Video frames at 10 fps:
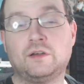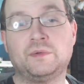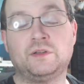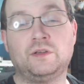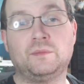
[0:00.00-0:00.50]
I'll
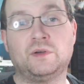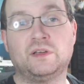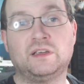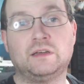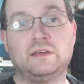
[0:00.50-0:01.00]
be doing
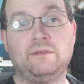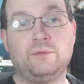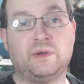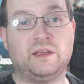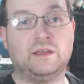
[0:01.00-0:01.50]
my
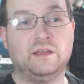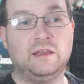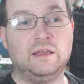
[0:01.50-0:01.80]
giveaway.